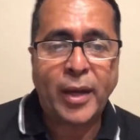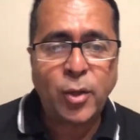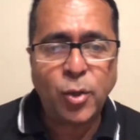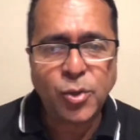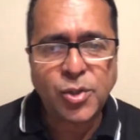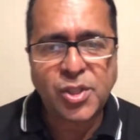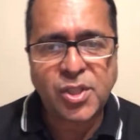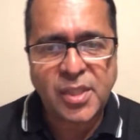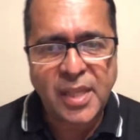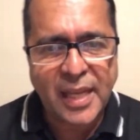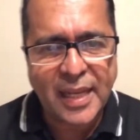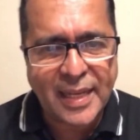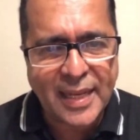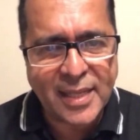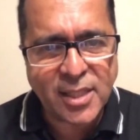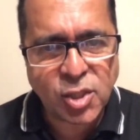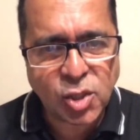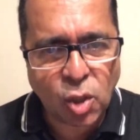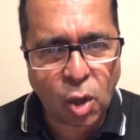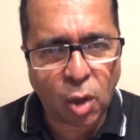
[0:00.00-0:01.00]
When you see
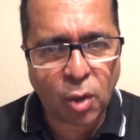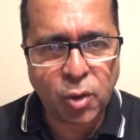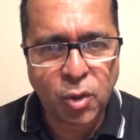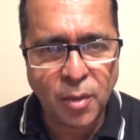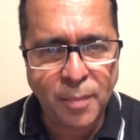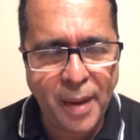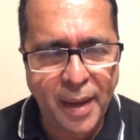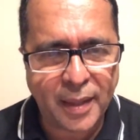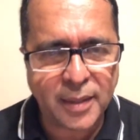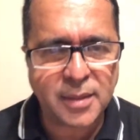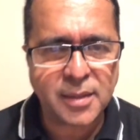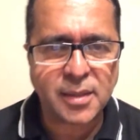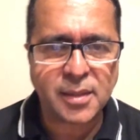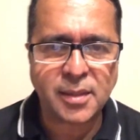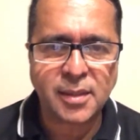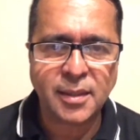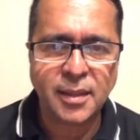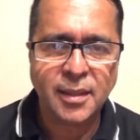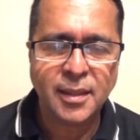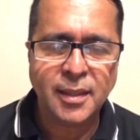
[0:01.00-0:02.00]
these
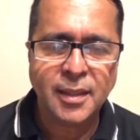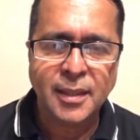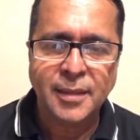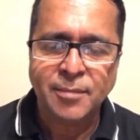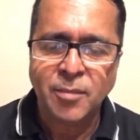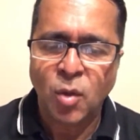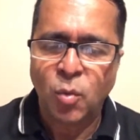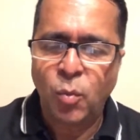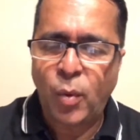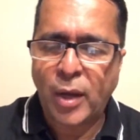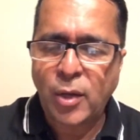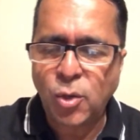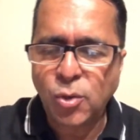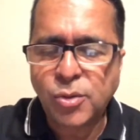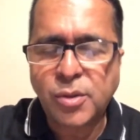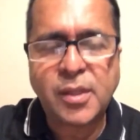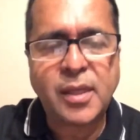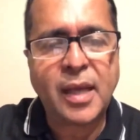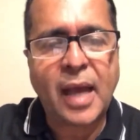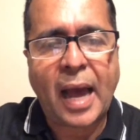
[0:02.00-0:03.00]
documents, when
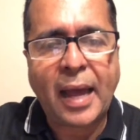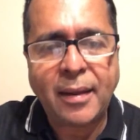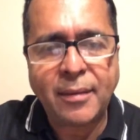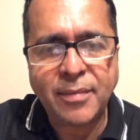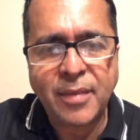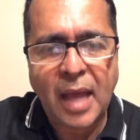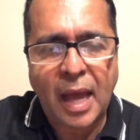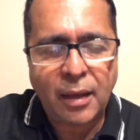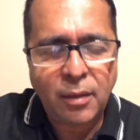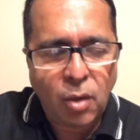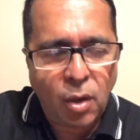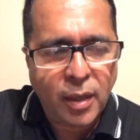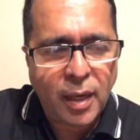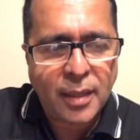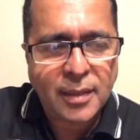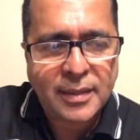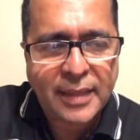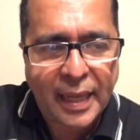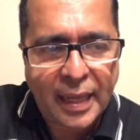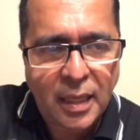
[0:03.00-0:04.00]
you see, on
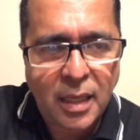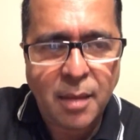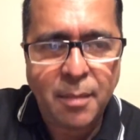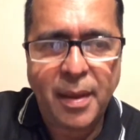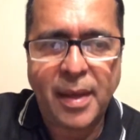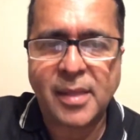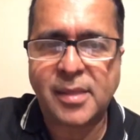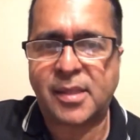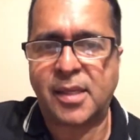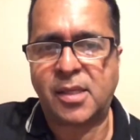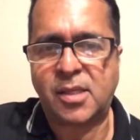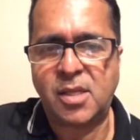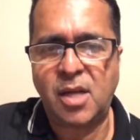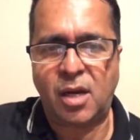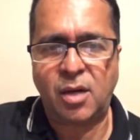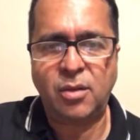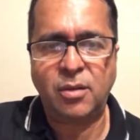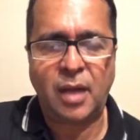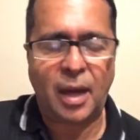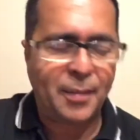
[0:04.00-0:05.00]
a daily basis
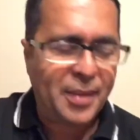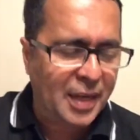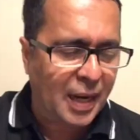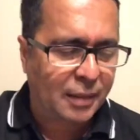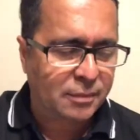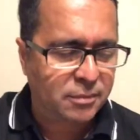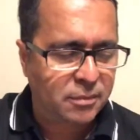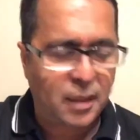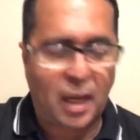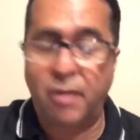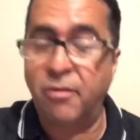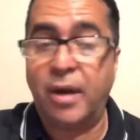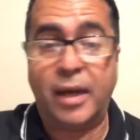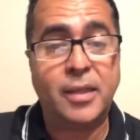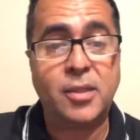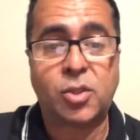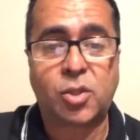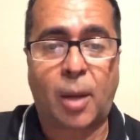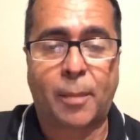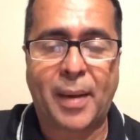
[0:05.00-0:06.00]
now, I mean, I
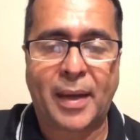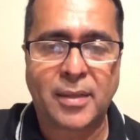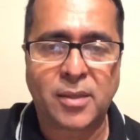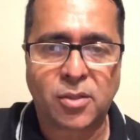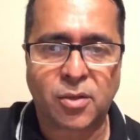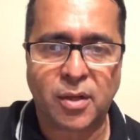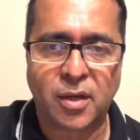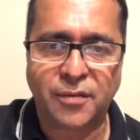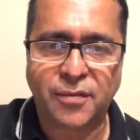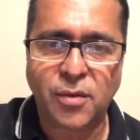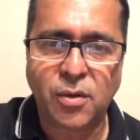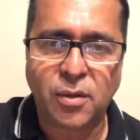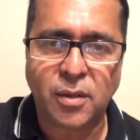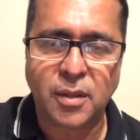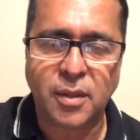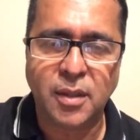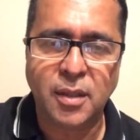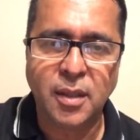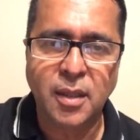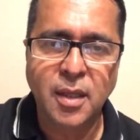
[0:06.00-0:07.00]
really stop answering the
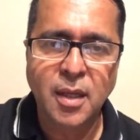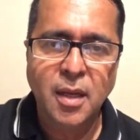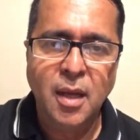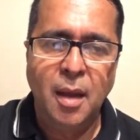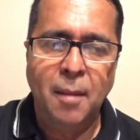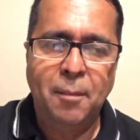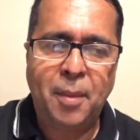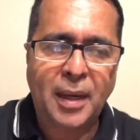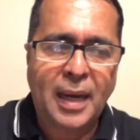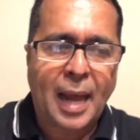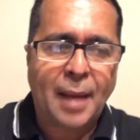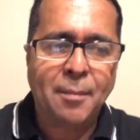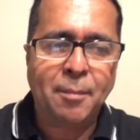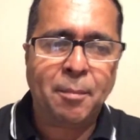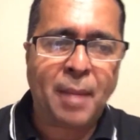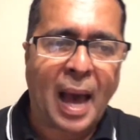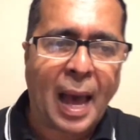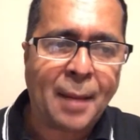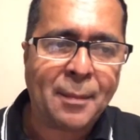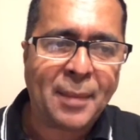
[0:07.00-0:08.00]
phone. But
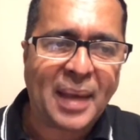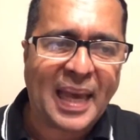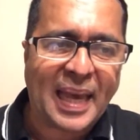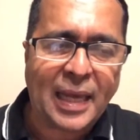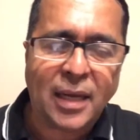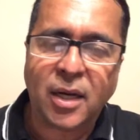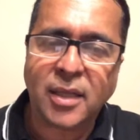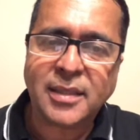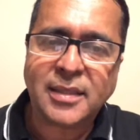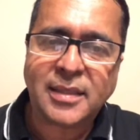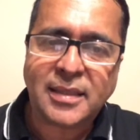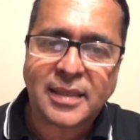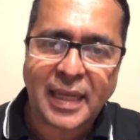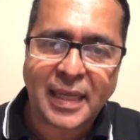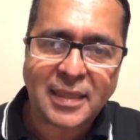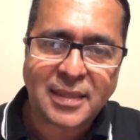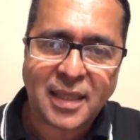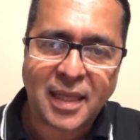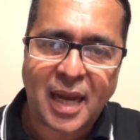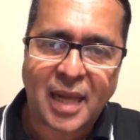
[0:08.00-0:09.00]
I'm
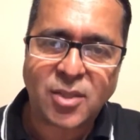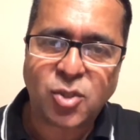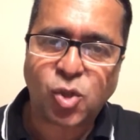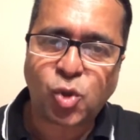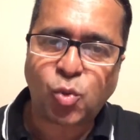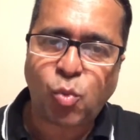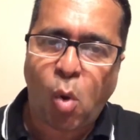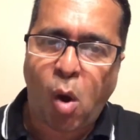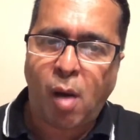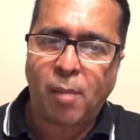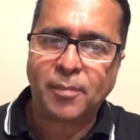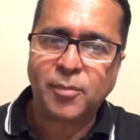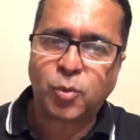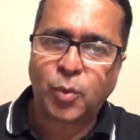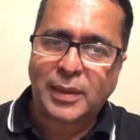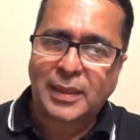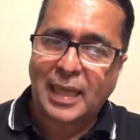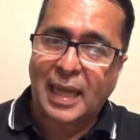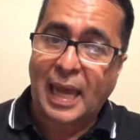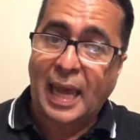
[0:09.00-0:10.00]
inundated and
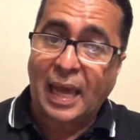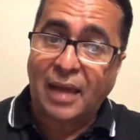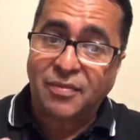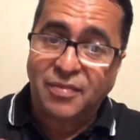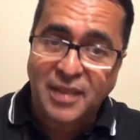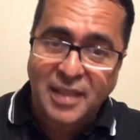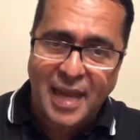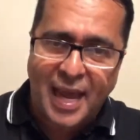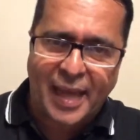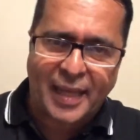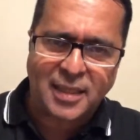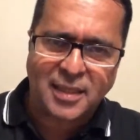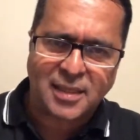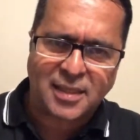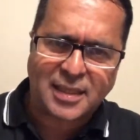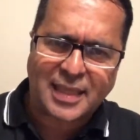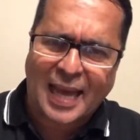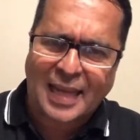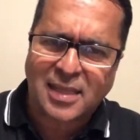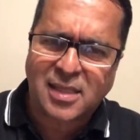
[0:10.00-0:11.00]
swamped with
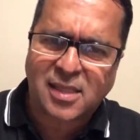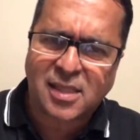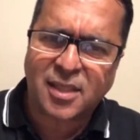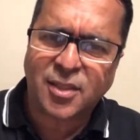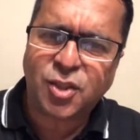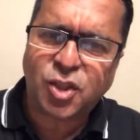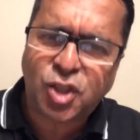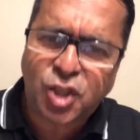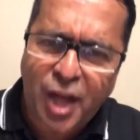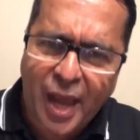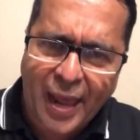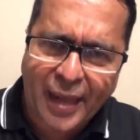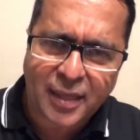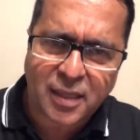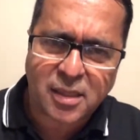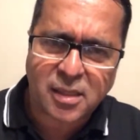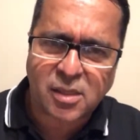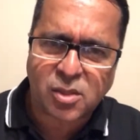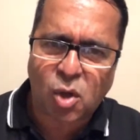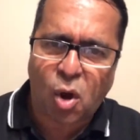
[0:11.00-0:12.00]
evidence, cancelled
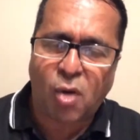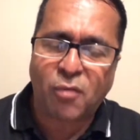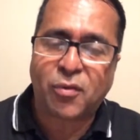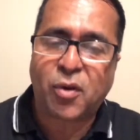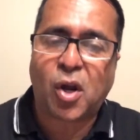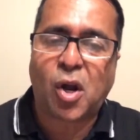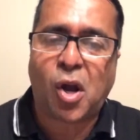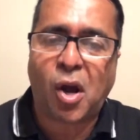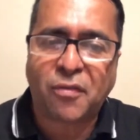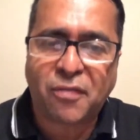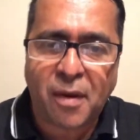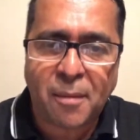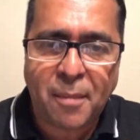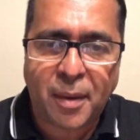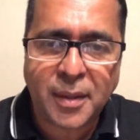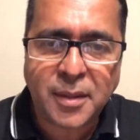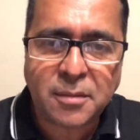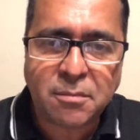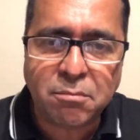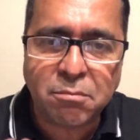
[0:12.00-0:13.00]
checks of
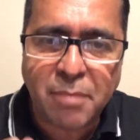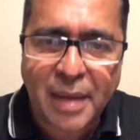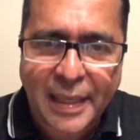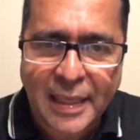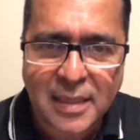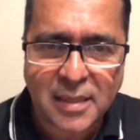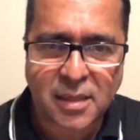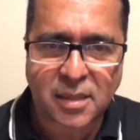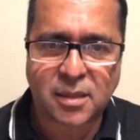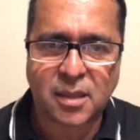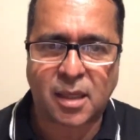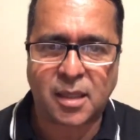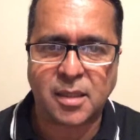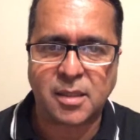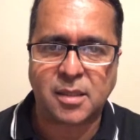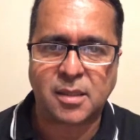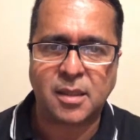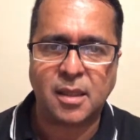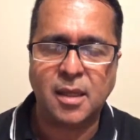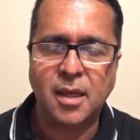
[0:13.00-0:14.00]
government
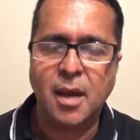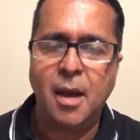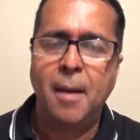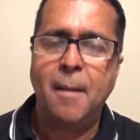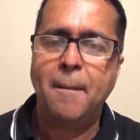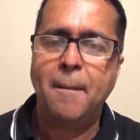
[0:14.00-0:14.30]
ministers